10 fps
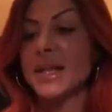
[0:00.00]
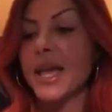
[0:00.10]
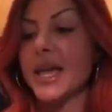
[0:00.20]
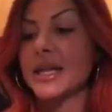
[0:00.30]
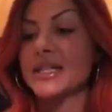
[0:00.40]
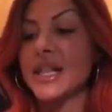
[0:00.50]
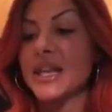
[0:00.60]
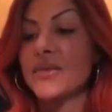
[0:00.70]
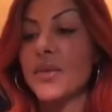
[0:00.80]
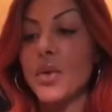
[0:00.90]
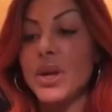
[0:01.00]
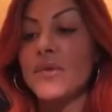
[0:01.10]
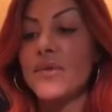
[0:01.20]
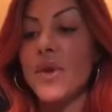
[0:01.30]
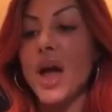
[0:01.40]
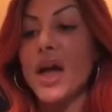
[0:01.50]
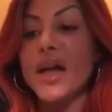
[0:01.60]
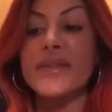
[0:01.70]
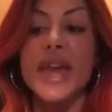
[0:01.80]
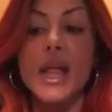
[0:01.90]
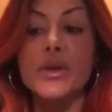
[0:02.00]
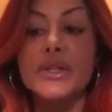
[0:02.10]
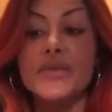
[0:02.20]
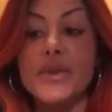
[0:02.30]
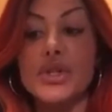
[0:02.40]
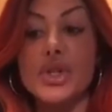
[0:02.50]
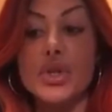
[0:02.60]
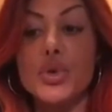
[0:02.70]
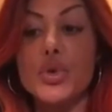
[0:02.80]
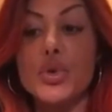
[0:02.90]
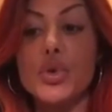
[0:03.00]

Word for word: and it's like 45 calories for two